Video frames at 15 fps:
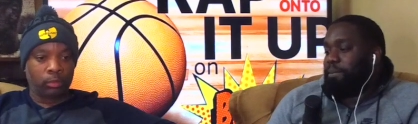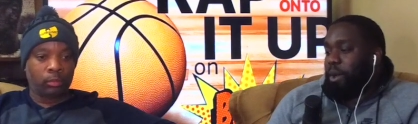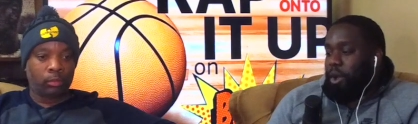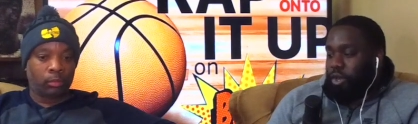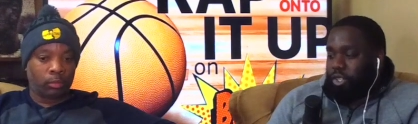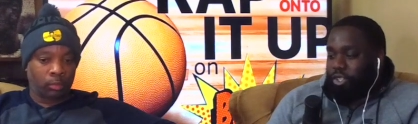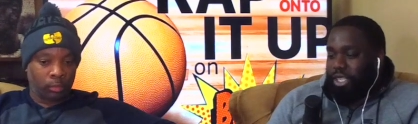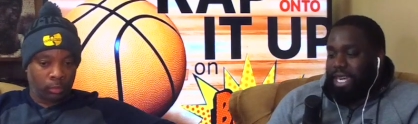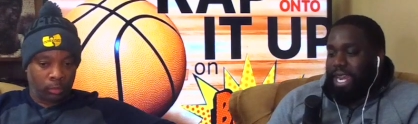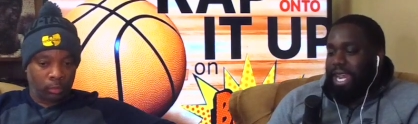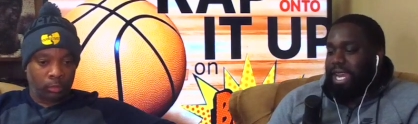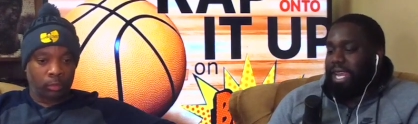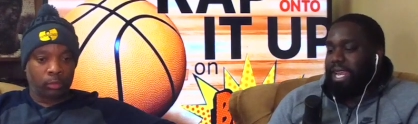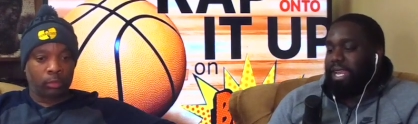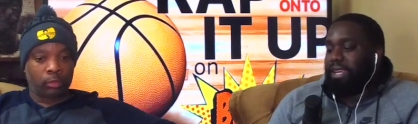Speaker 1: ball
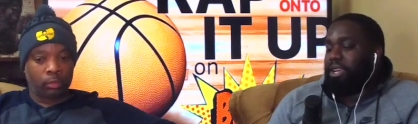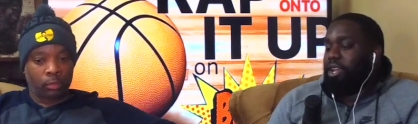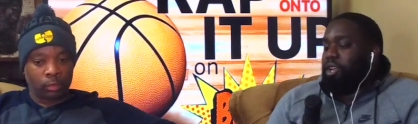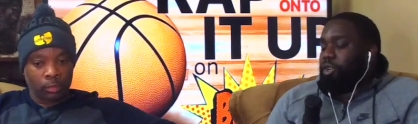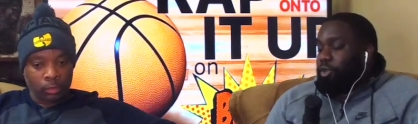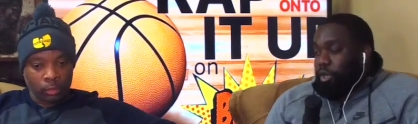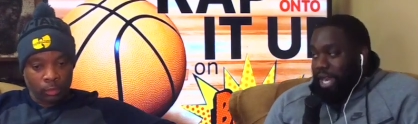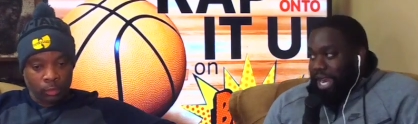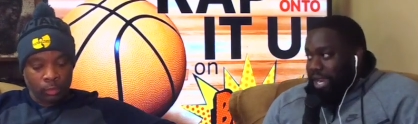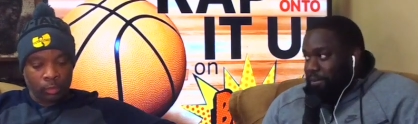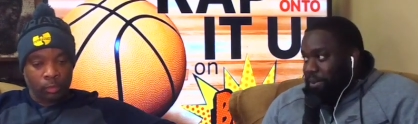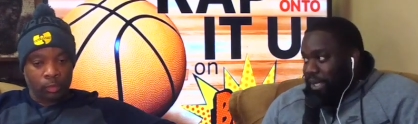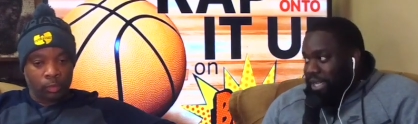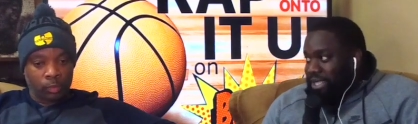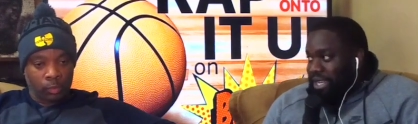creating, creating
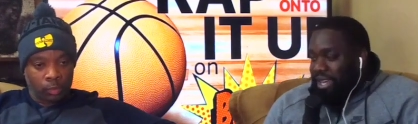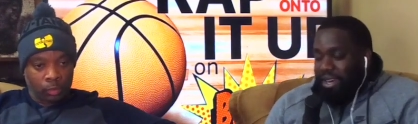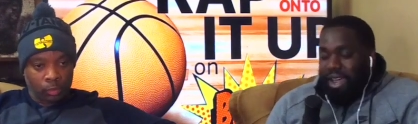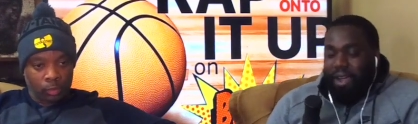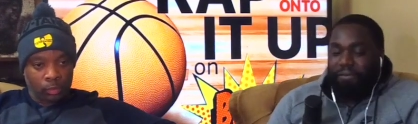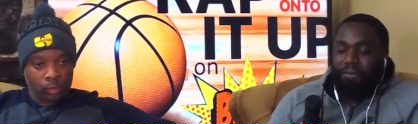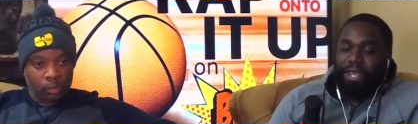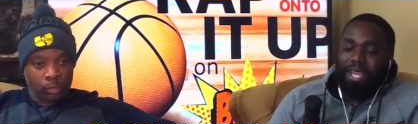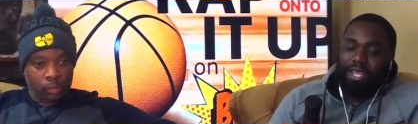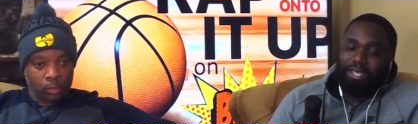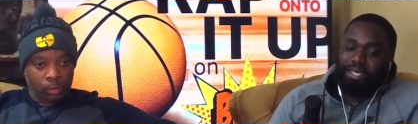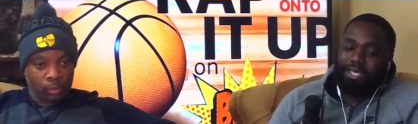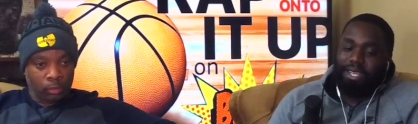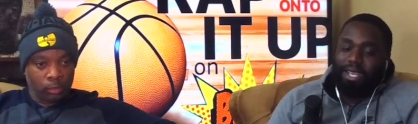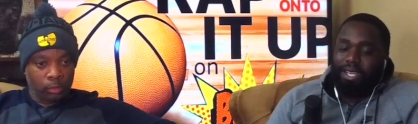plays on
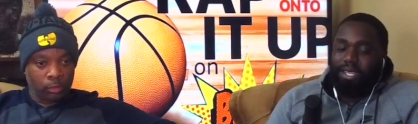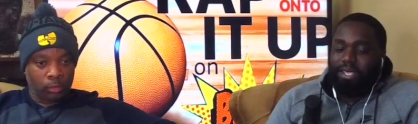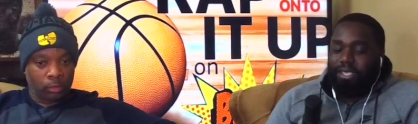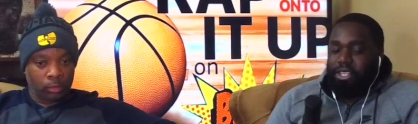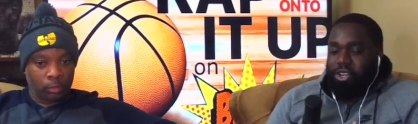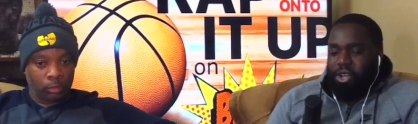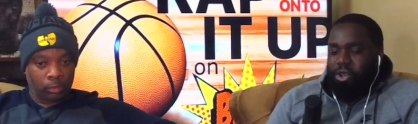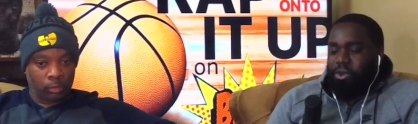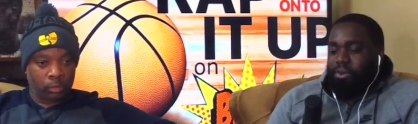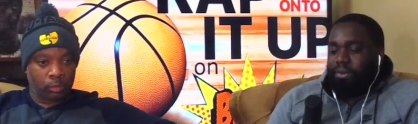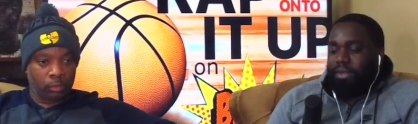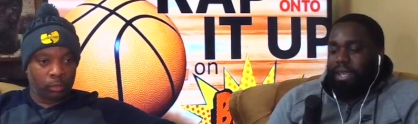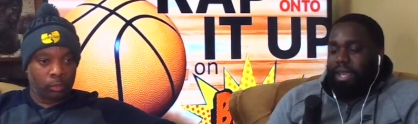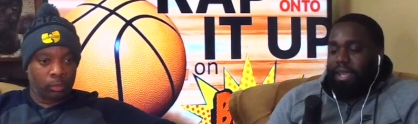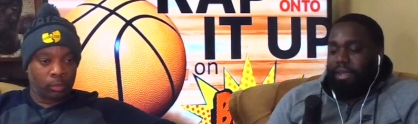offense, you know.
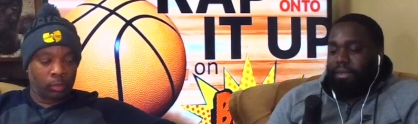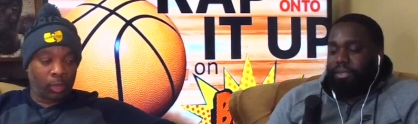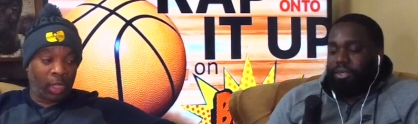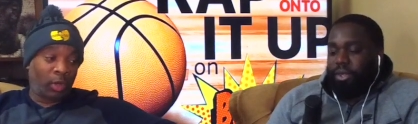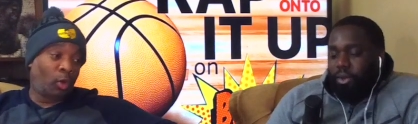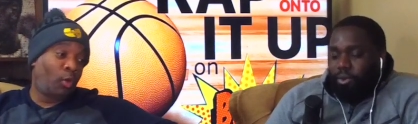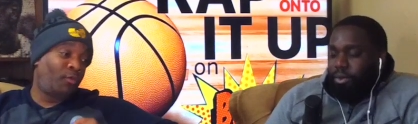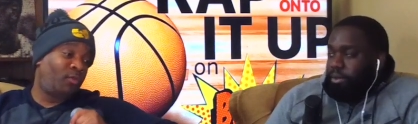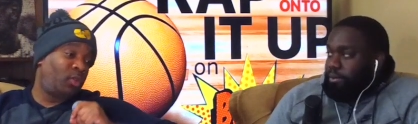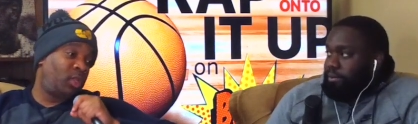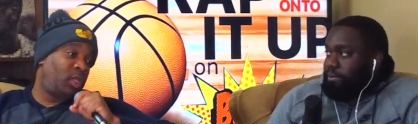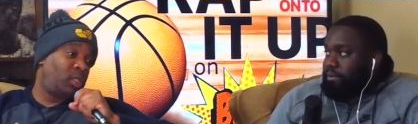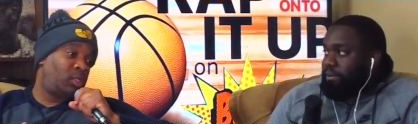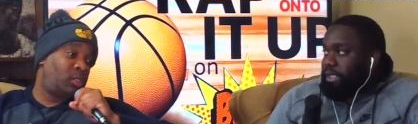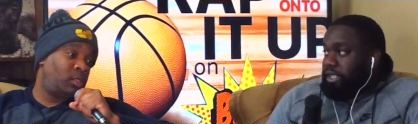So and
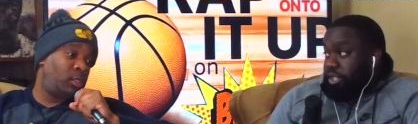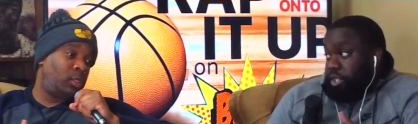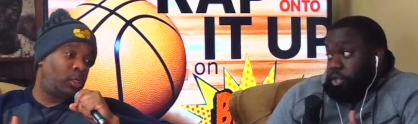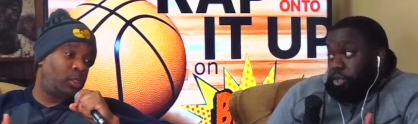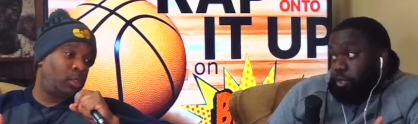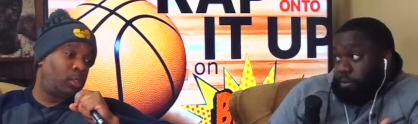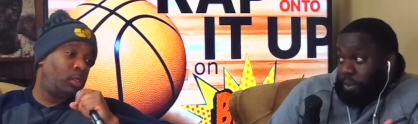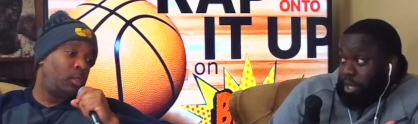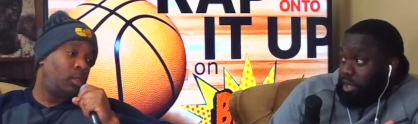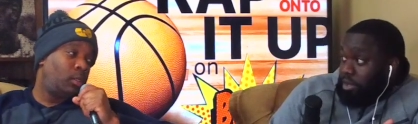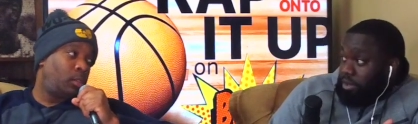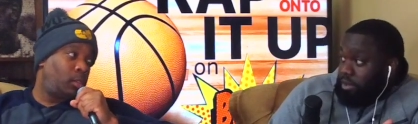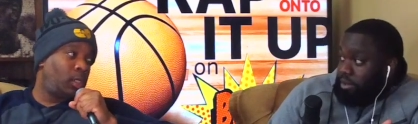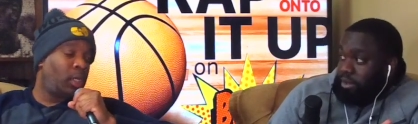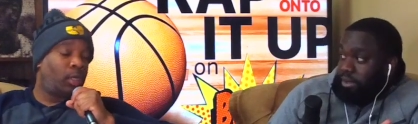hopefully it's a know, huge
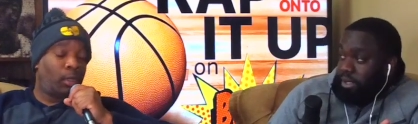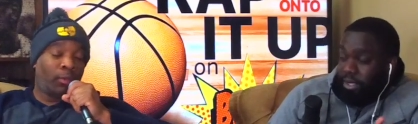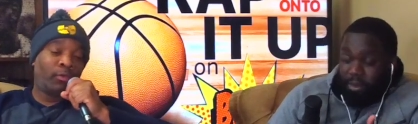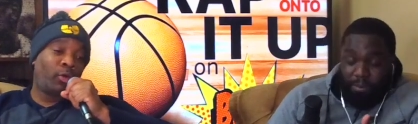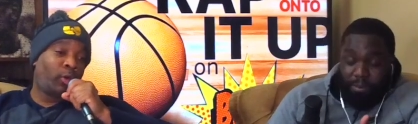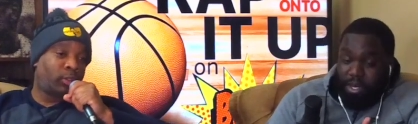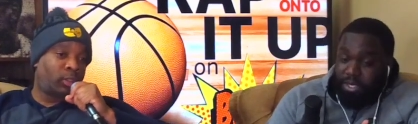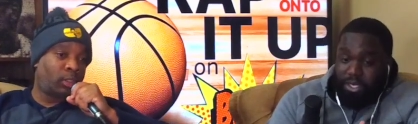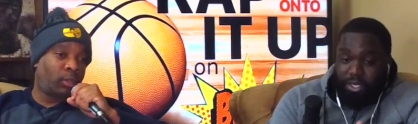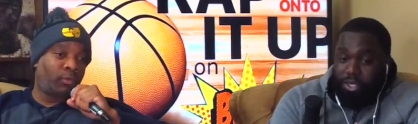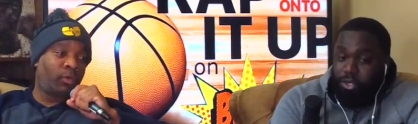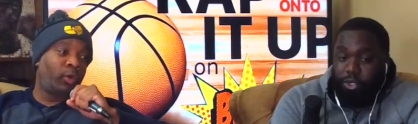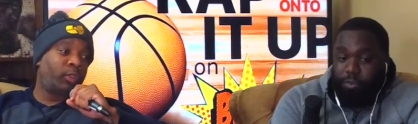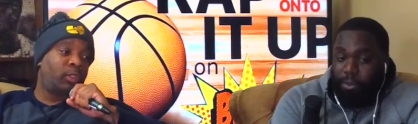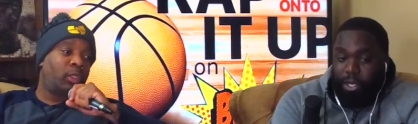
Speaker 2: blow. Yeah, of course, course. of
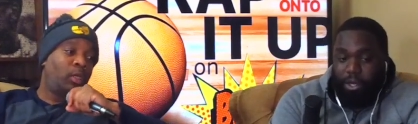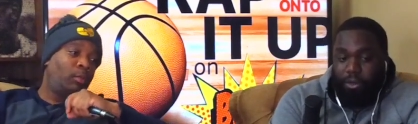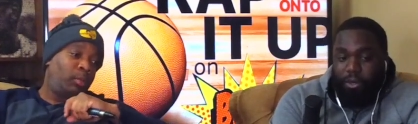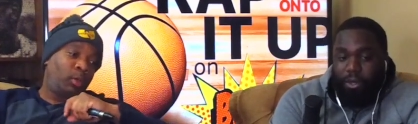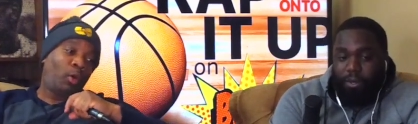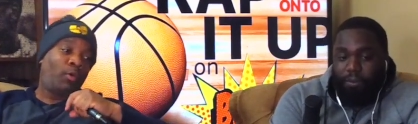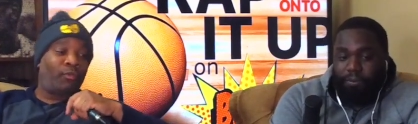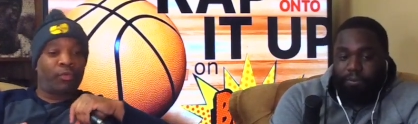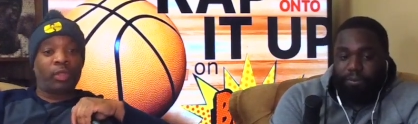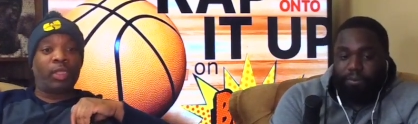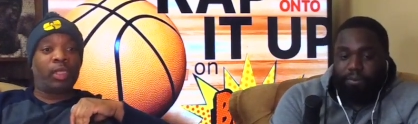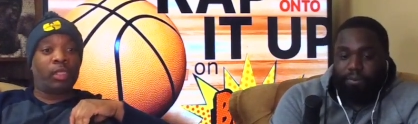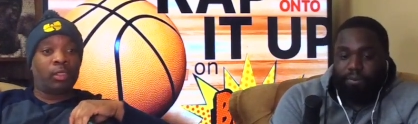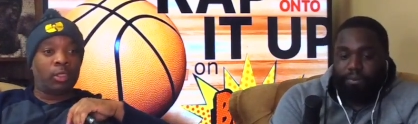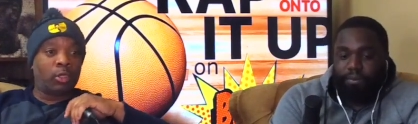course. Blow. But
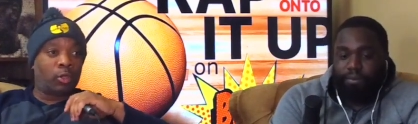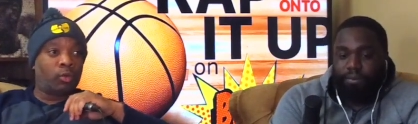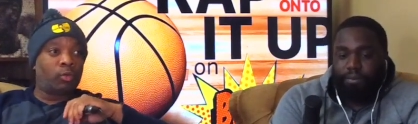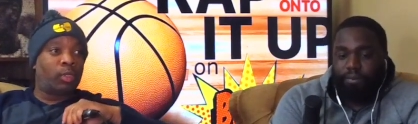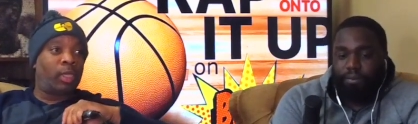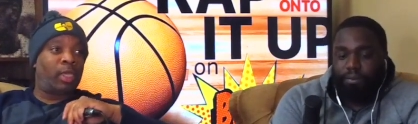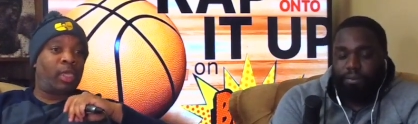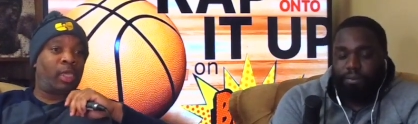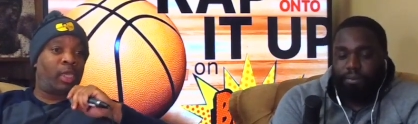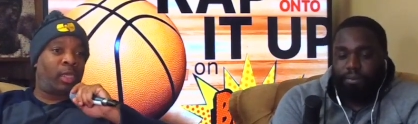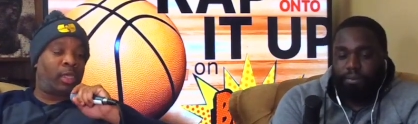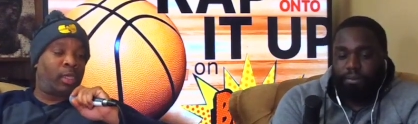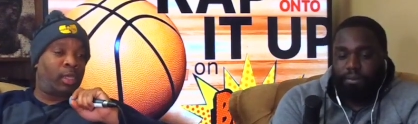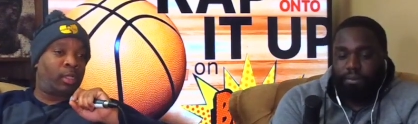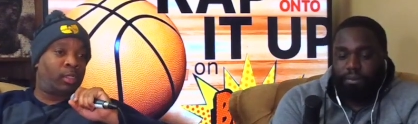hopefully, you know, it,
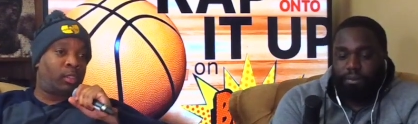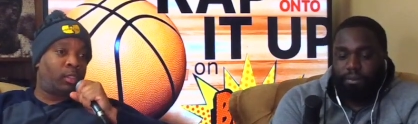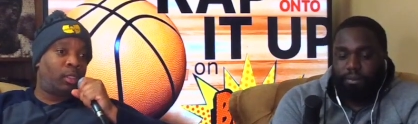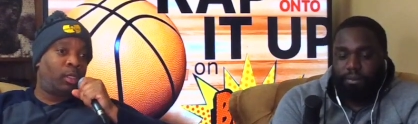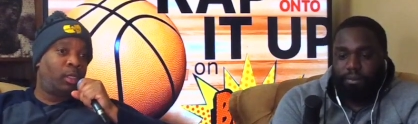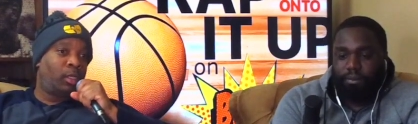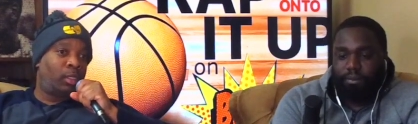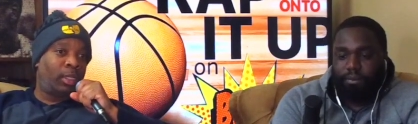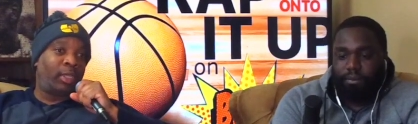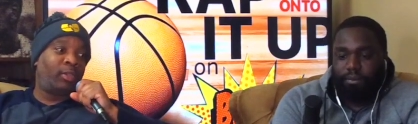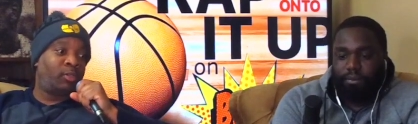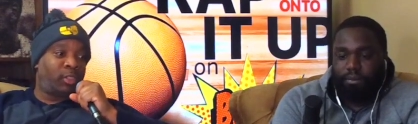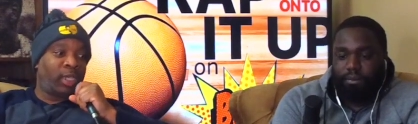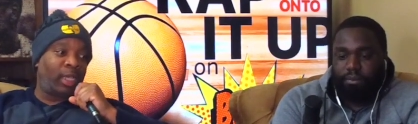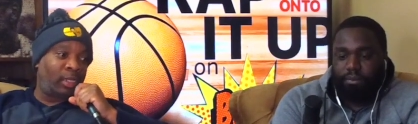it, it like
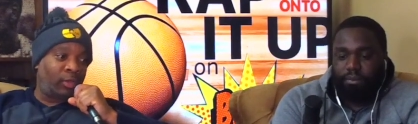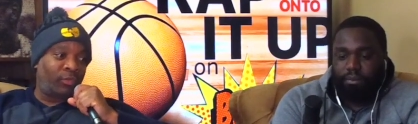you said,